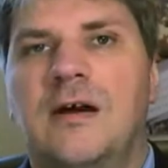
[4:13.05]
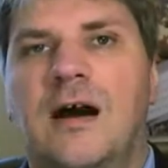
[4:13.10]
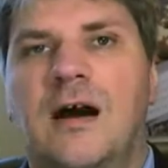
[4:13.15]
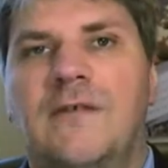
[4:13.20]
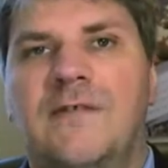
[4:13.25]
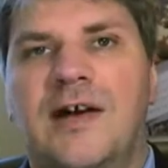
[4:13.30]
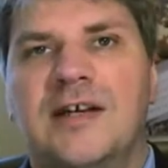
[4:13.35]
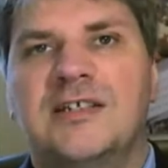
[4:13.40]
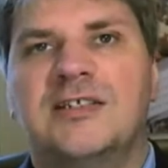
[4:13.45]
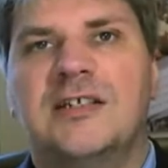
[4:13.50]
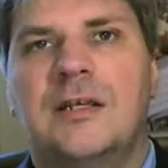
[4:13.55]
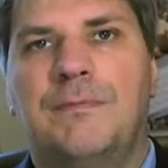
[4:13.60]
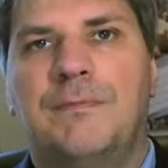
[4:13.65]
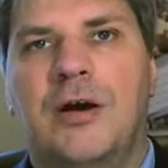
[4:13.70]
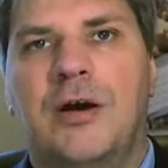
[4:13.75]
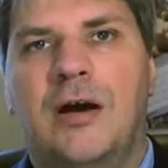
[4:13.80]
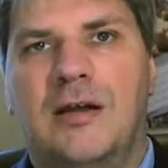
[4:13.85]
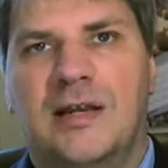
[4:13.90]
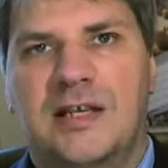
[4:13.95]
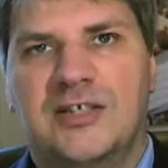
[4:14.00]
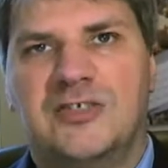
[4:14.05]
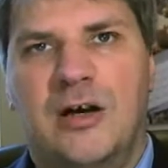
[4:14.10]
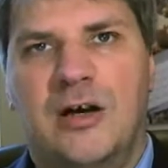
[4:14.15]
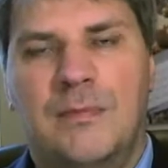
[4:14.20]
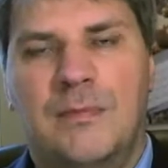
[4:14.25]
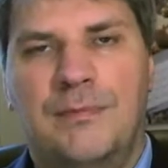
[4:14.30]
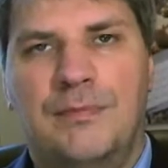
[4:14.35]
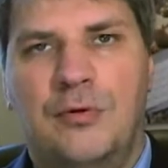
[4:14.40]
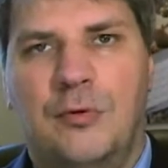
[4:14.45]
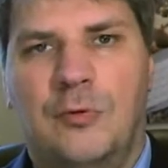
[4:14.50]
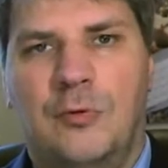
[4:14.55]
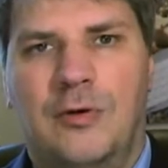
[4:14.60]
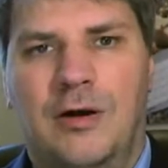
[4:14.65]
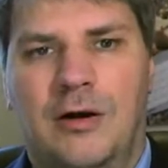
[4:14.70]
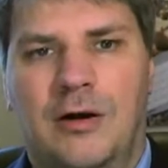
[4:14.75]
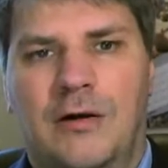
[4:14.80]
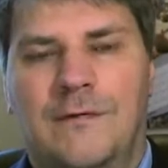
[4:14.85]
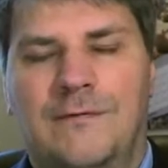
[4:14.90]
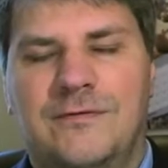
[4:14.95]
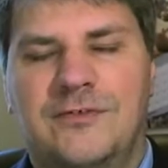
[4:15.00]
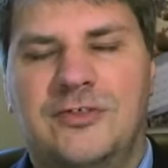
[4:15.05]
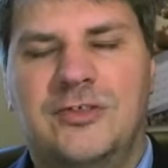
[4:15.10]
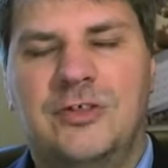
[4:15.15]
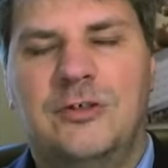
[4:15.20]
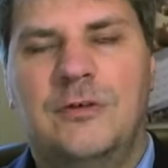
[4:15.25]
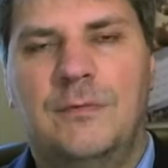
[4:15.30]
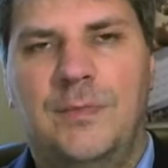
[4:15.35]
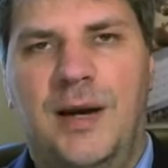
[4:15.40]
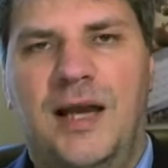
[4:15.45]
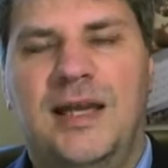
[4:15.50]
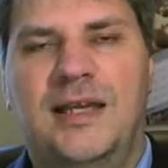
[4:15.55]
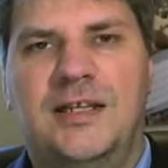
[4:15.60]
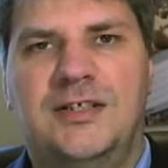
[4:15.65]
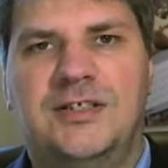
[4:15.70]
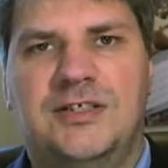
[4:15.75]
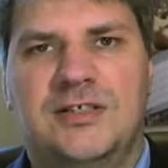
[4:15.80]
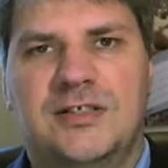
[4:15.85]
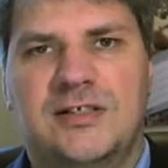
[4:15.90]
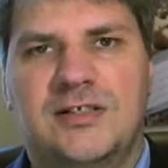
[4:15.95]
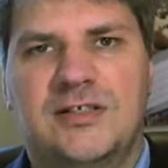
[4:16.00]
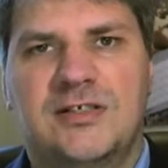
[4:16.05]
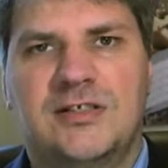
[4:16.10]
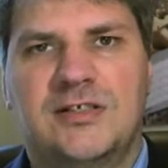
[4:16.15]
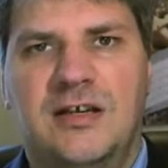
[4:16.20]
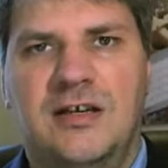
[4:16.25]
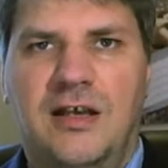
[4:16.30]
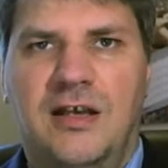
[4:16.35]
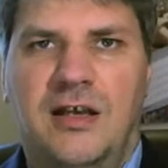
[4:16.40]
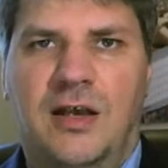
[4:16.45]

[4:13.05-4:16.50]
I've actually put an example of 2 pages